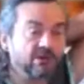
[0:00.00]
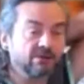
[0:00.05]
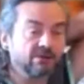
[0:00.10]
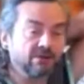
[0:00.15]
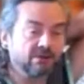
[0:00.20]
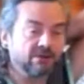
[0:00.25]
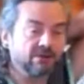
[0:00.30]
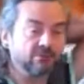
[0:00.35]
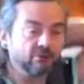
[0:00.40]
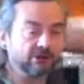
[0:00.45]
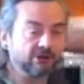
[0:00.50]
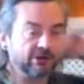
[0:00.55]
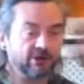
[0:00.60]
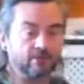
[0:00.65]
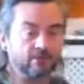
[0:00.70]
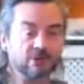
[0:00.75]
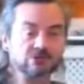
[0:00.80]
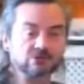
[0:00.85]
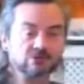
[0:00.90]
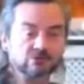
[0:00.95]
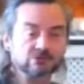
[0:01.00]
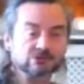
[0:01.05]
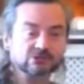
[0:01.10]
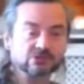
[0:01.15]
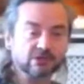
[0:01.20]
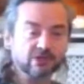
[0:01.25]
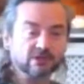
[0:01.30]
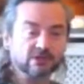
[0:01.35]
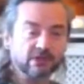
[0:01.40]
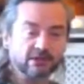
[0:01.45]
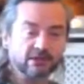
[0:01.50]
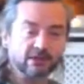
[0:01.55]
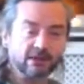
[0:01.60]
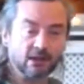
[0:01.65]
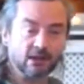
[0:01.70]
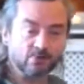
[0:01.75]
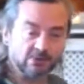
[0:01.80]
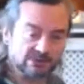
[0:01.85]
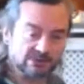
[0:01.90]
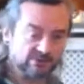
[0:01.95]
the breathing muscles in the
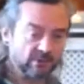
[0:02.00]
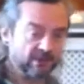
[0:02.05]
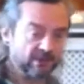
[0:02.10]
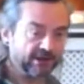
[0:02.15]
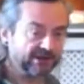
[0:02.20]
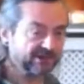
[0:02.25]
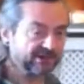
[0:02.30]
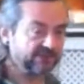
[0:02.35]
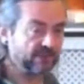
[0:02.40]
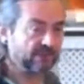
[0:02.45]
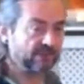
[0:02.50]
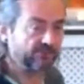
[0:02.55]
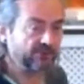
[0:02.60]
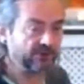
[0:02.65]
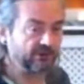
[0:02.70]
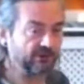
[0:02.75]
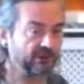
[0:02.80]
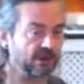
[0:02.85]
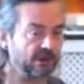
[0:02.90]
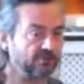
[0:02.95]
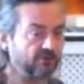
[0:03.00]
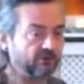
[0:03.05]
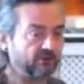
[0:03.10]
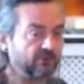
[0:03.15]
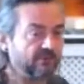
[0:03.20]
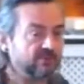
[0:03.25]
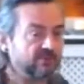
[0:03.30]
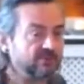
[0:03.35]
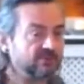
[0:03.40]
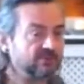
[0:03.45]
upper spine as well, in the upper ribs.